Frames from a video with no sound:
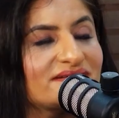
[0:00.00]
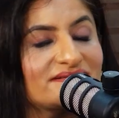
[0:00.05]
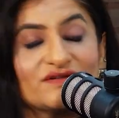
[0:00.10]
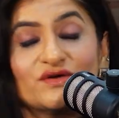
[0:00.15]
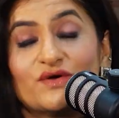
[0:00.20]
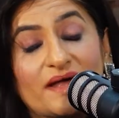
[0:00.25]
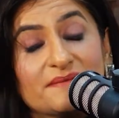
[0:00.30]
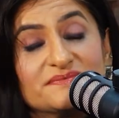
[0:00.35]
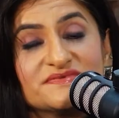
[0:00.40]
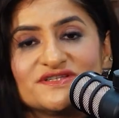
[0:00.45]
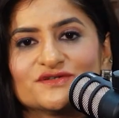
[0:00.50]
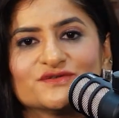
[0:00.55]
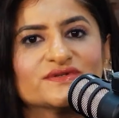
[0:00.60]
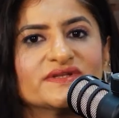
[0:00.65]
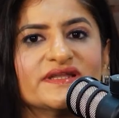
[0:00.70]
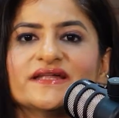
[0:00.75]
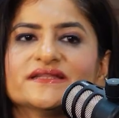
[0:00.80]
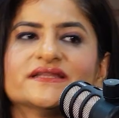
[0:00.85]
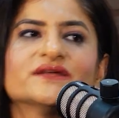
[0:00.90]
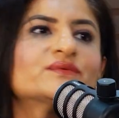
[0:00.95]
No,
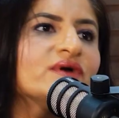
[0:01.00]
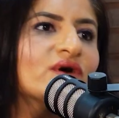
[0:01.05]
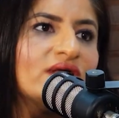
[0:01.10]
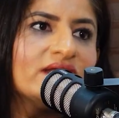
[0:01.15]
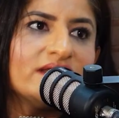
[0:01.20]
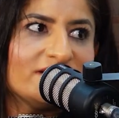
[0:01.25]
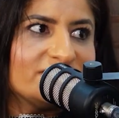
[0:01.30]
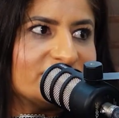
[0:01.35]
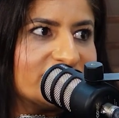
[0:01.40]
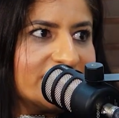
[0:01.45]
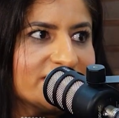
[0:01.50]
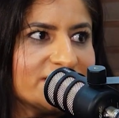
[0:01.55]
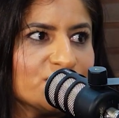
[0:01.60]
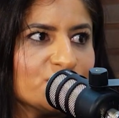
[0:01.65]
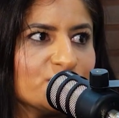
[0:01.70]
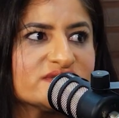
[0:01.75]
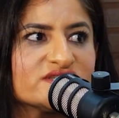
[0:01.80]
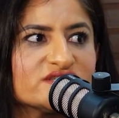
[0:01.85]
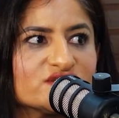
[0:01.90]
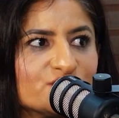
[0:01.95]
absolutely. I think we all love
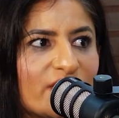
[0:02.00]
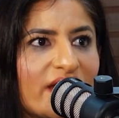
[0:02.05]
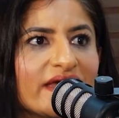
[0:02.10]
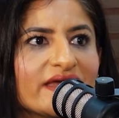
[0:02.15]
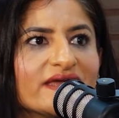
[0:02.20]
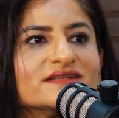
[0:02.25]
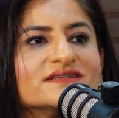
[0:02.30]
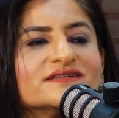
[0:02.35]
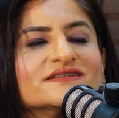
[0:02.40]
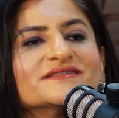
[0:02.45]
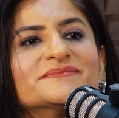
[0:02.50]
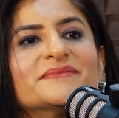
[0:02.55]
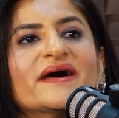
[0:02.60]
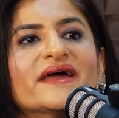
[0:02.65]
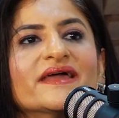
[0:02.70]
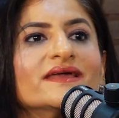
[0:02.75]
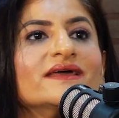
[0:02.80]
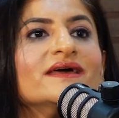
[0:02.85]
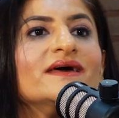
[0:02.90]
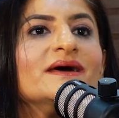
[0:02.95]
radio, which is why it is
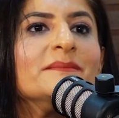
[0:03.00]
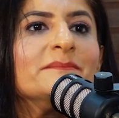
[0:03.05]
my